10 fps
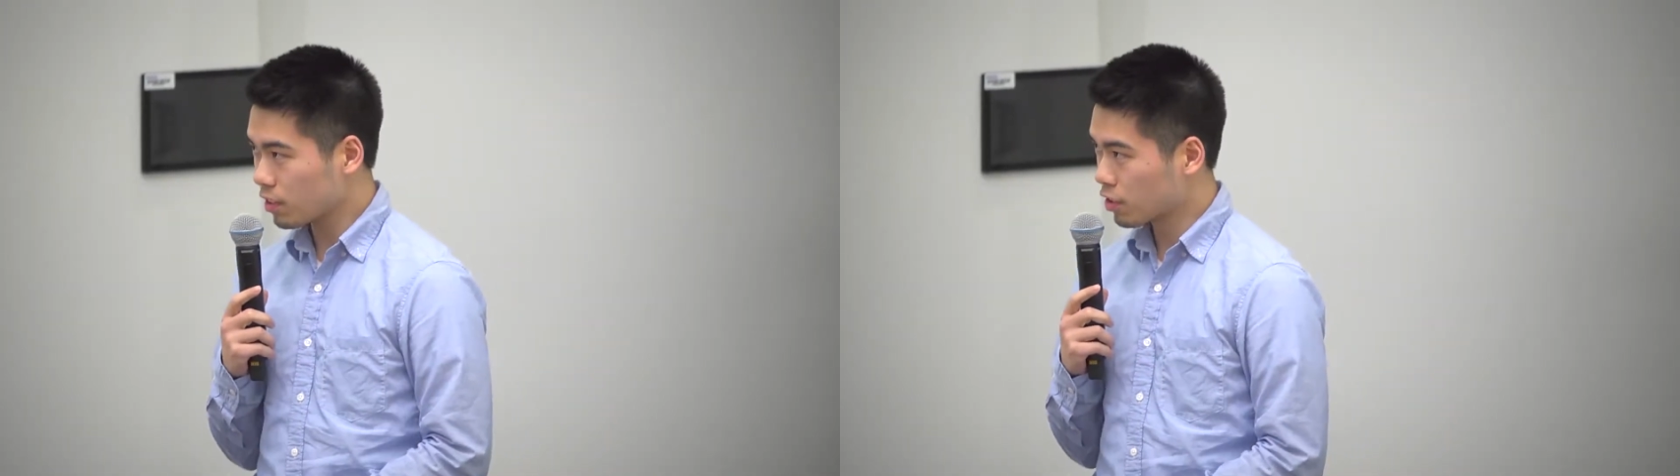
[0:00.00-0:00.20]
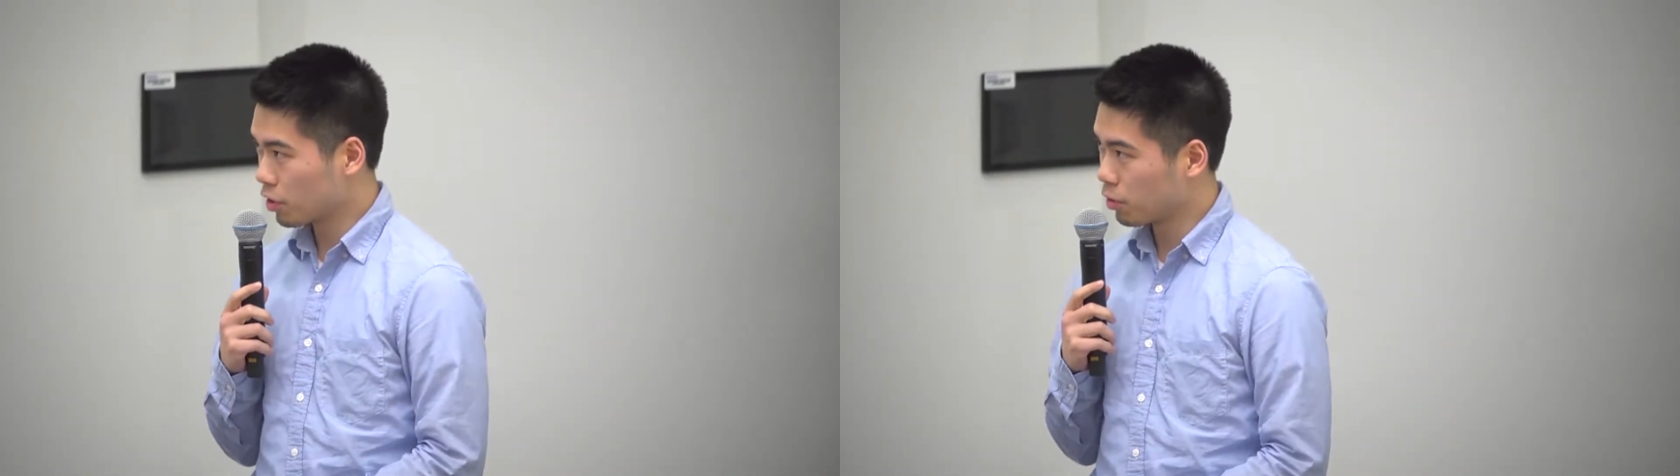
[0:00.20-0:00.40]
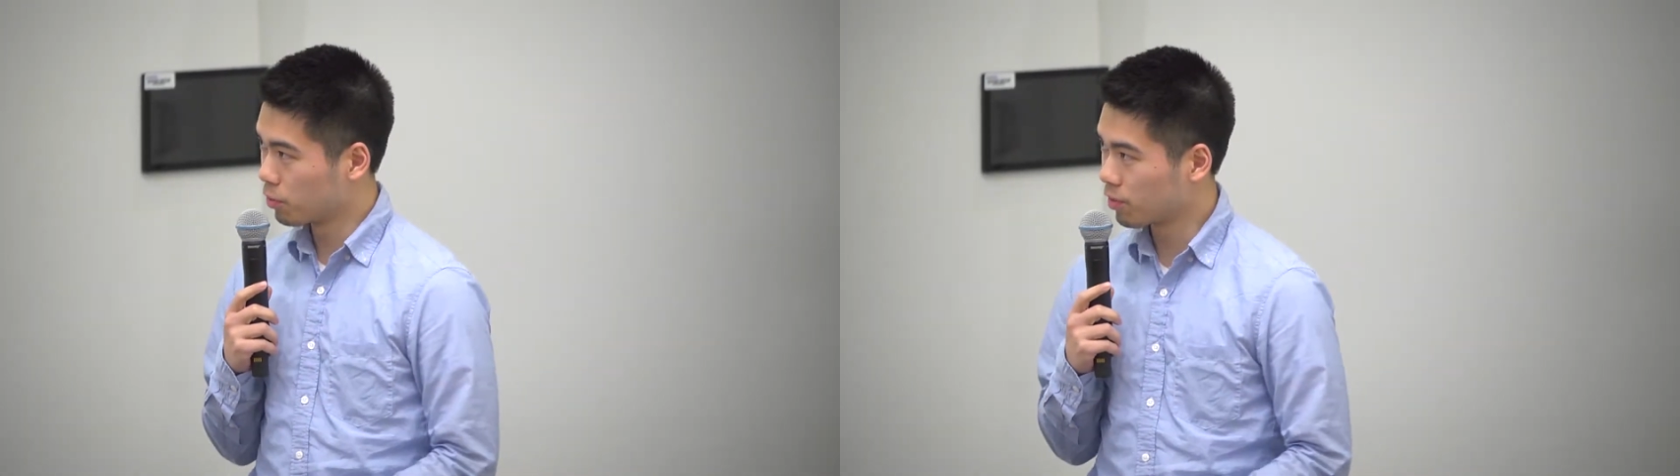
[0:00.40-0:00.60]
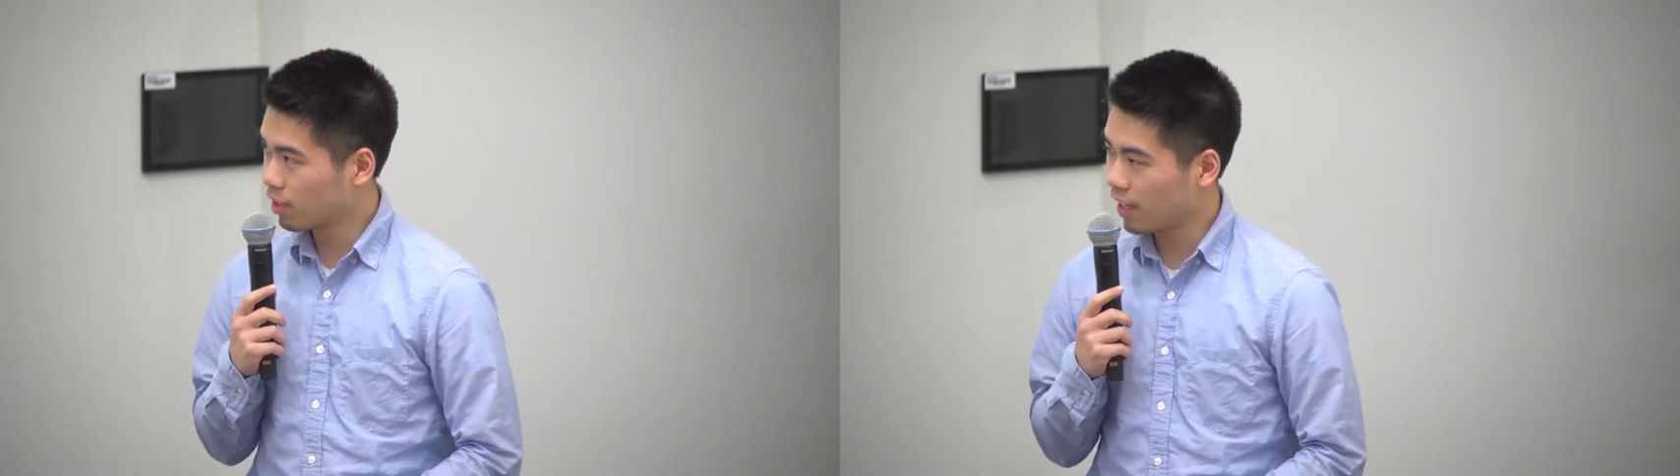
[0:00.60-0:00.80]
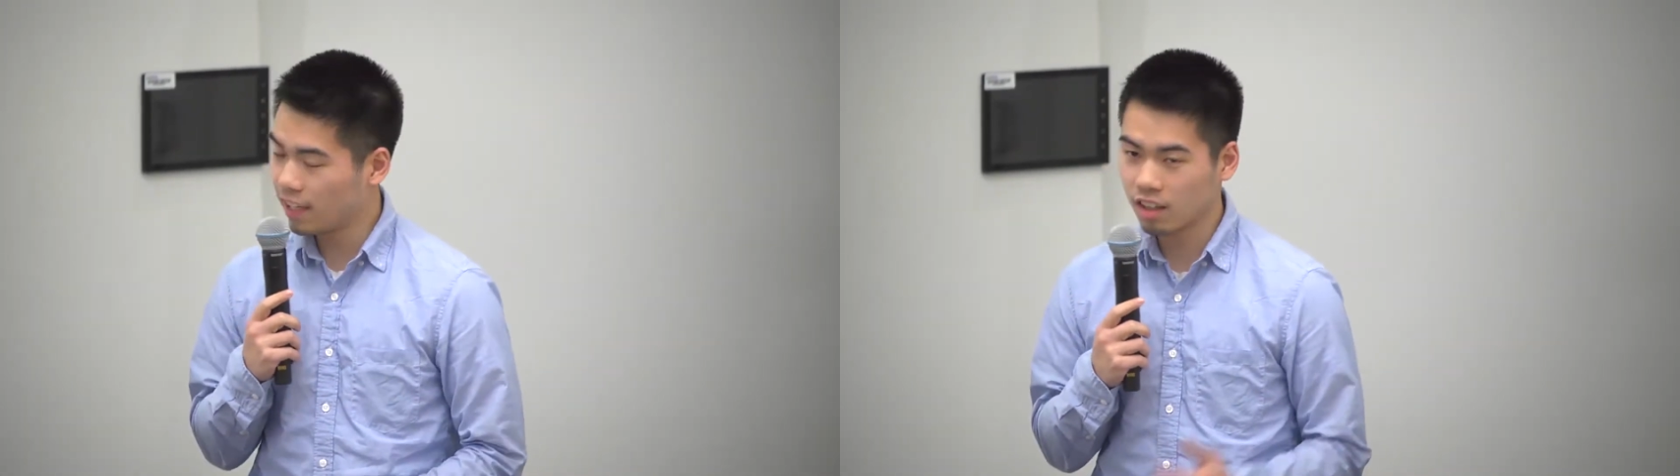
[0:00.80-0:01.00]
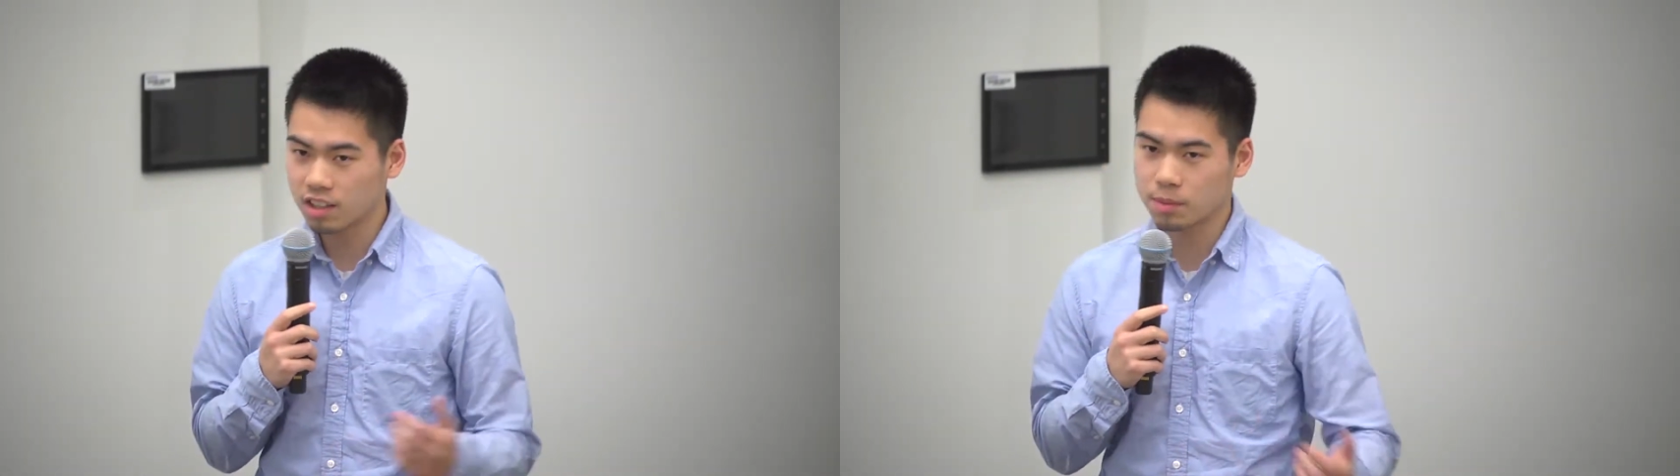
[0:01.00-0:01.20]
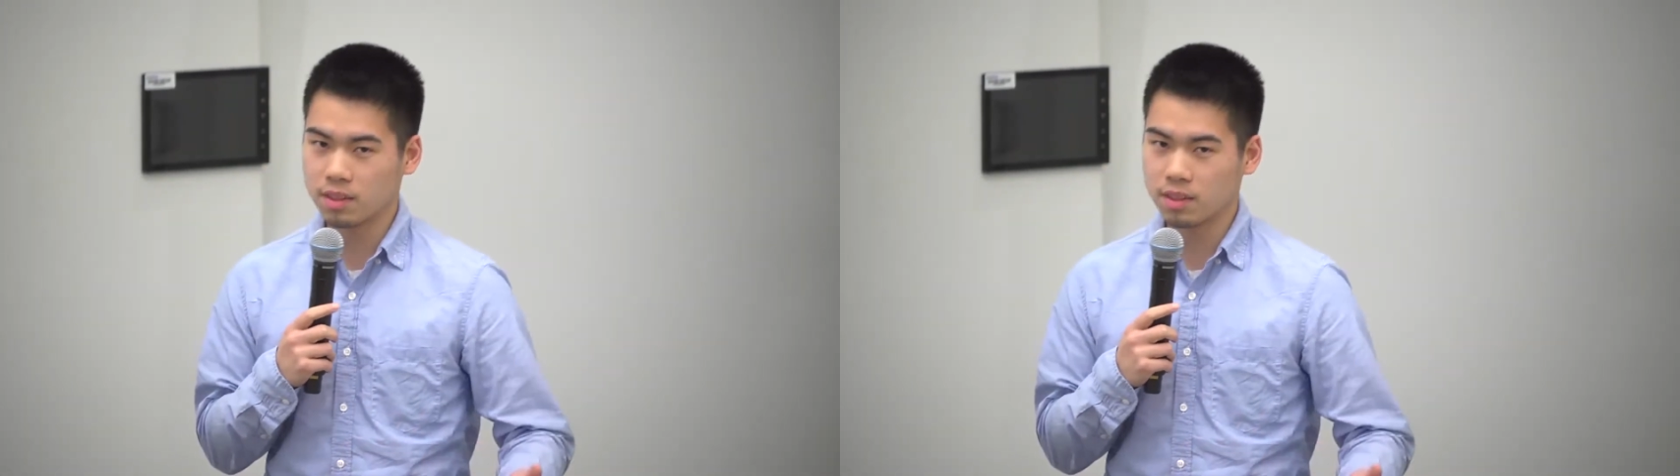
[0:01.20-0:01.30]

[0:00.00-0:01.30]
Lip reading: So AR has